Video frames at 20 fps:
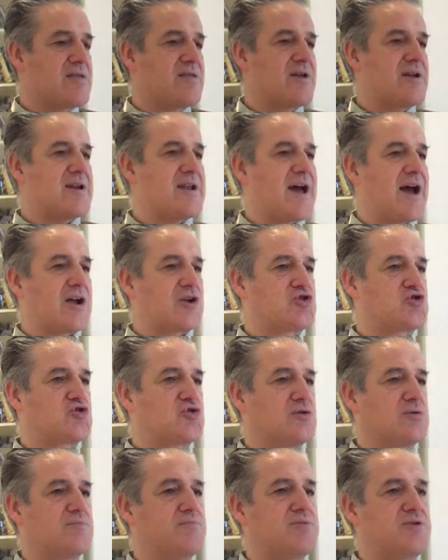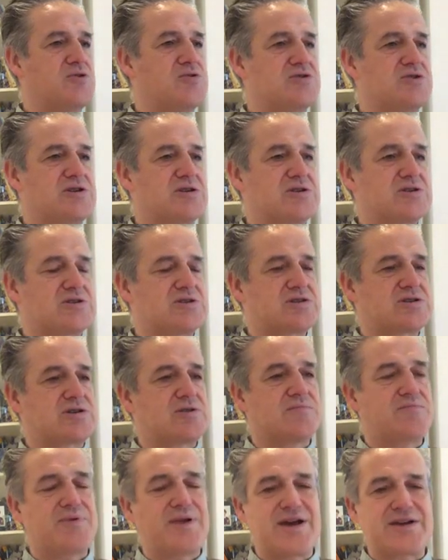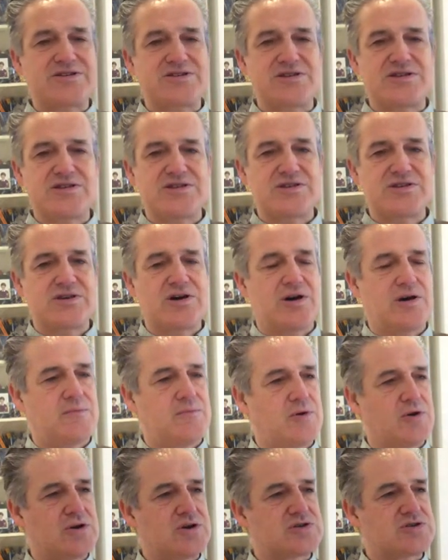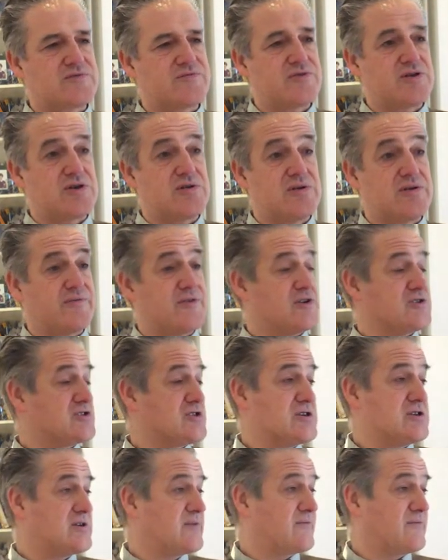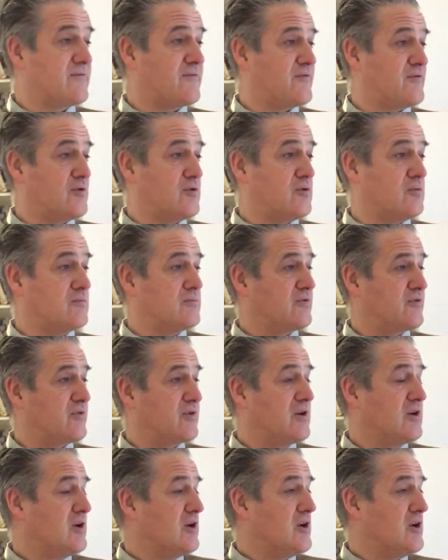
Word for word: the natural and beauteous complexities and harmonics of the universe in different forms.